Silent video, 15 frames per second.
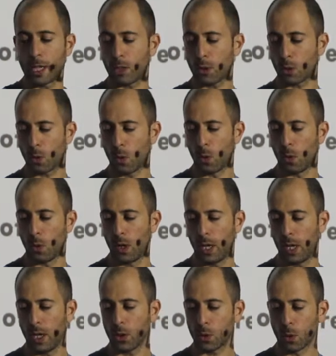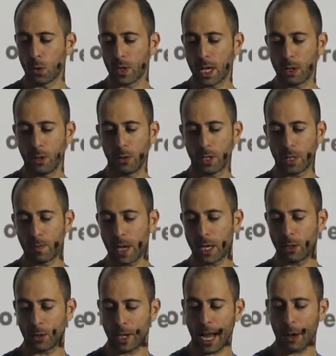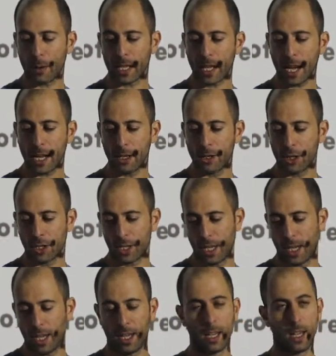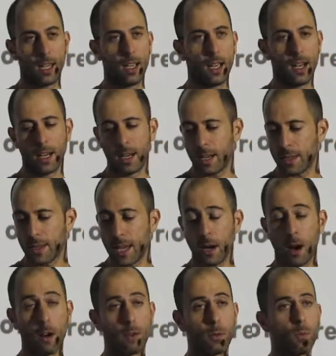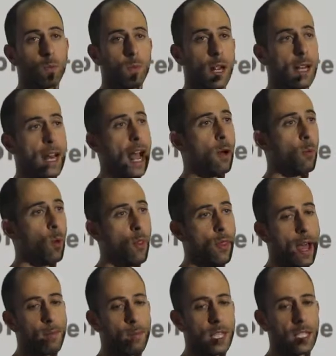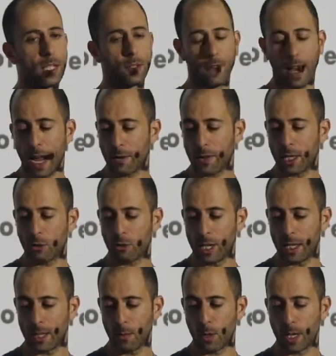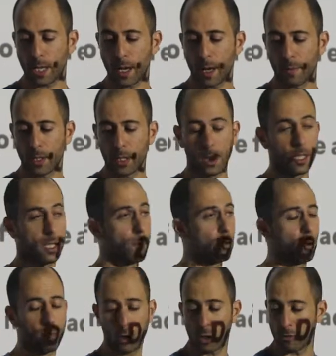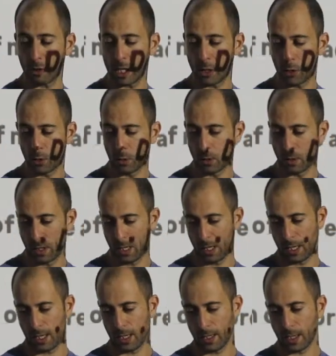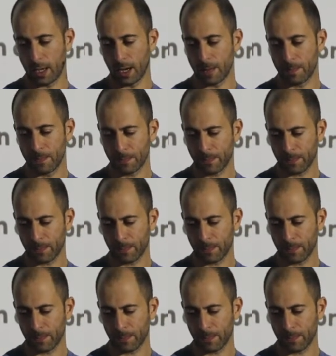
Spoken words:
score their users based on how engaged they are and what that means for how they treat them when it comes to subscription renewal time.